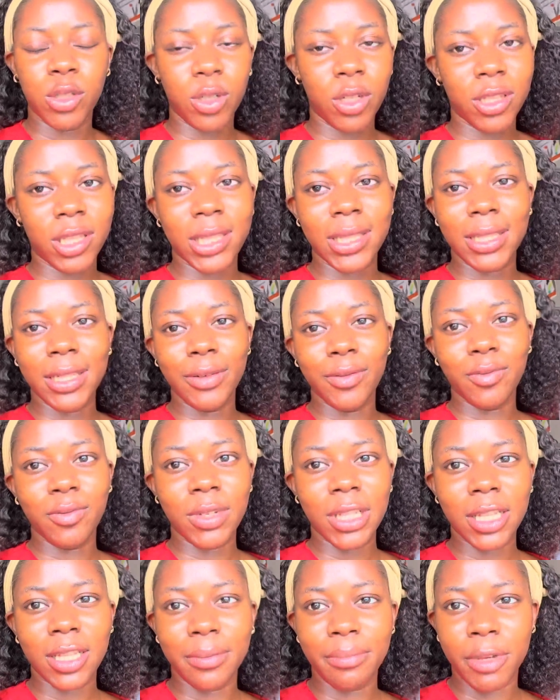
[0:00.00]
Nothing
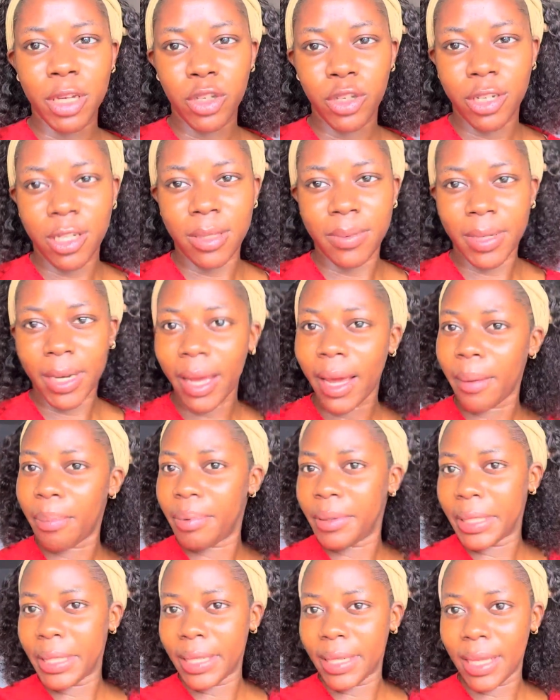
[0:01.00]
really major has been
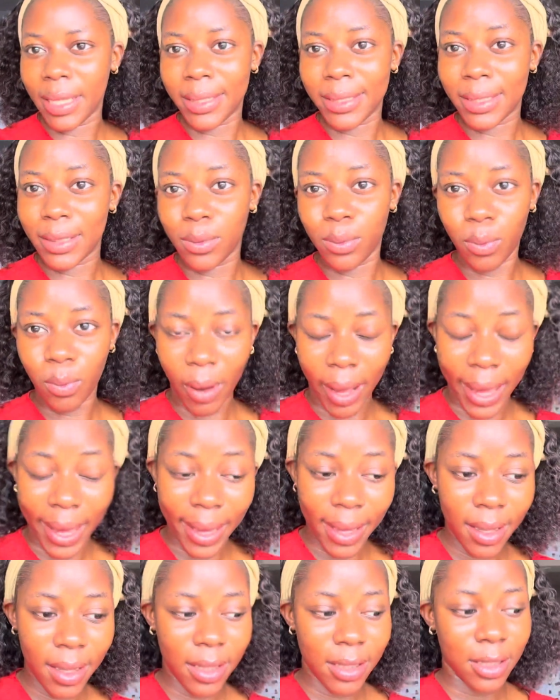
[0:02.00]
happening. That is
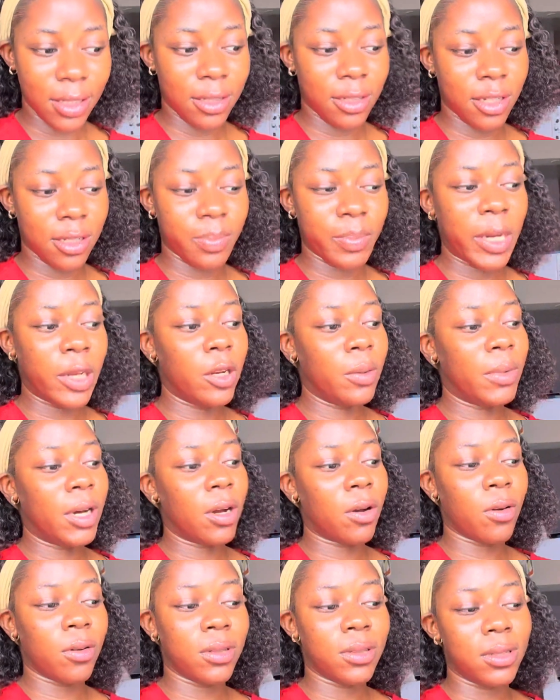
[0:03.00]
why it's just my normal
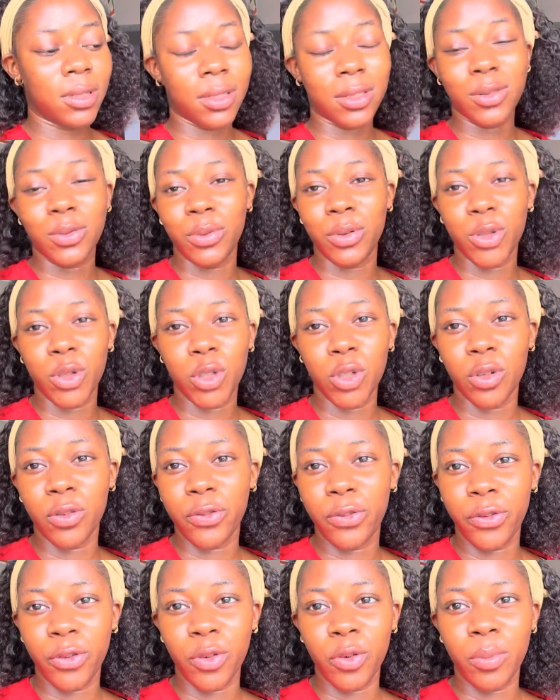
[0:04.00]
content creation
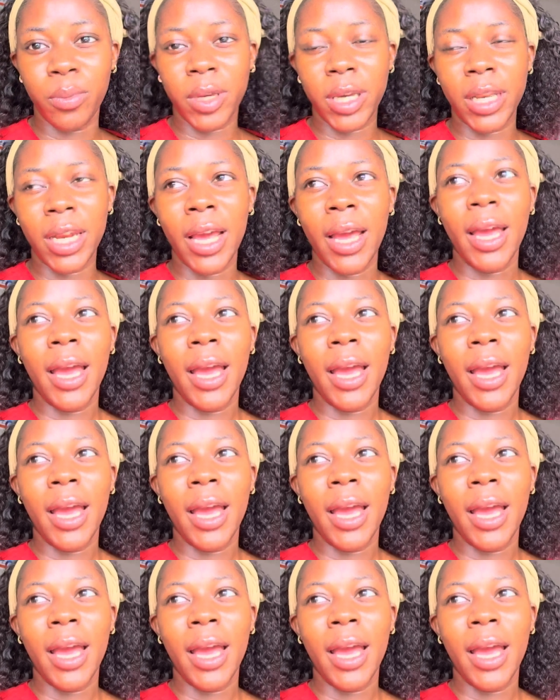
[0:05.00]
filming.